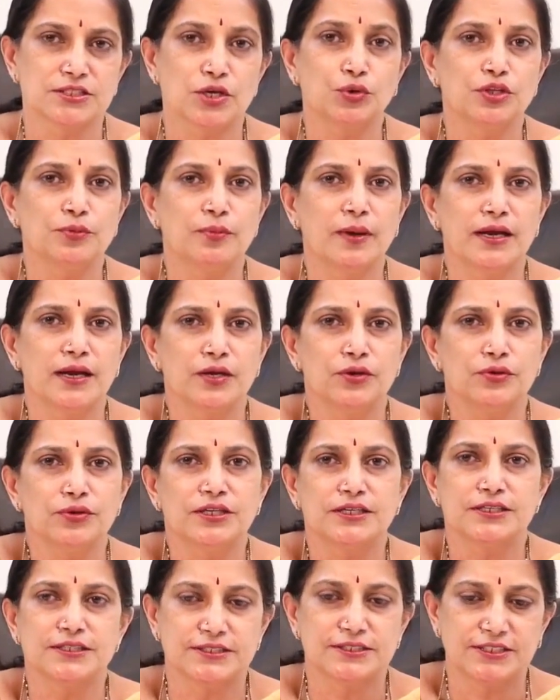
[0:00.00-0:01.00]
South Bangalore,
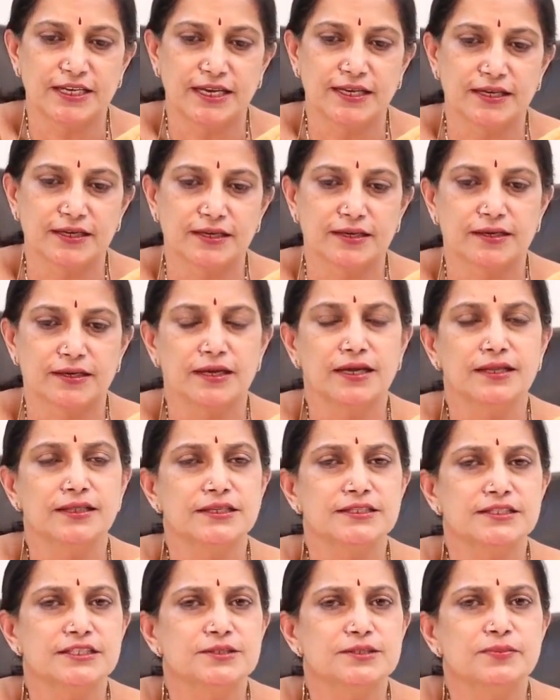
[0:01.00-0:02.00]
that is Jayanagar. And
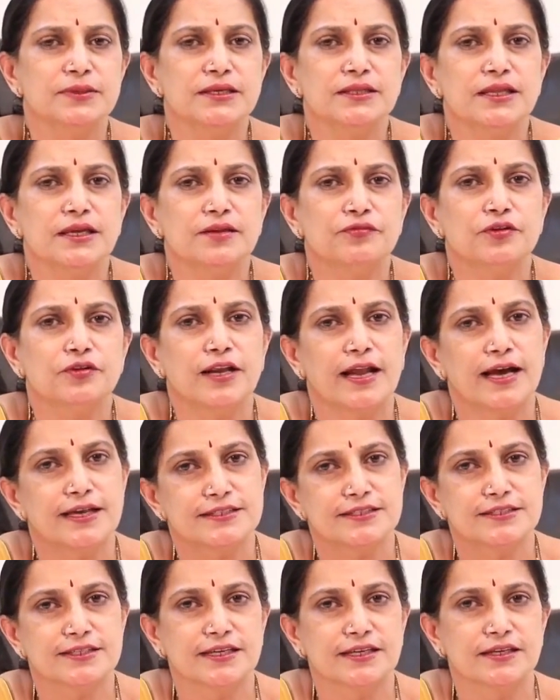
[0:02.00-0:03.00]
this has been there for
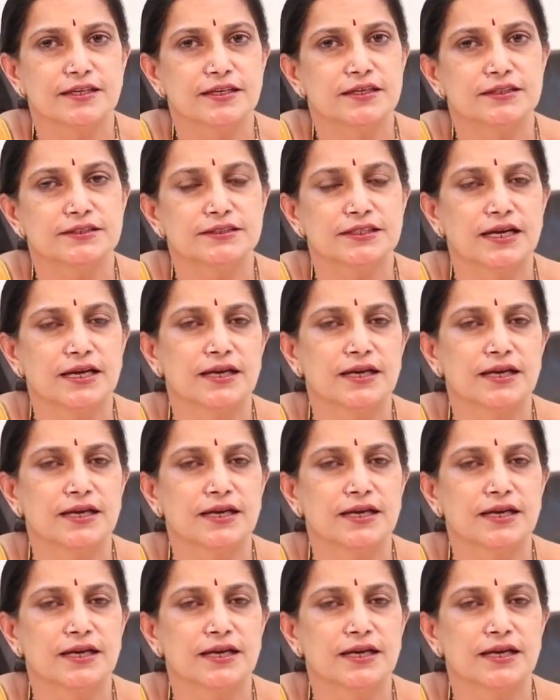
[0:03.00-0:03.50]
last 10 years.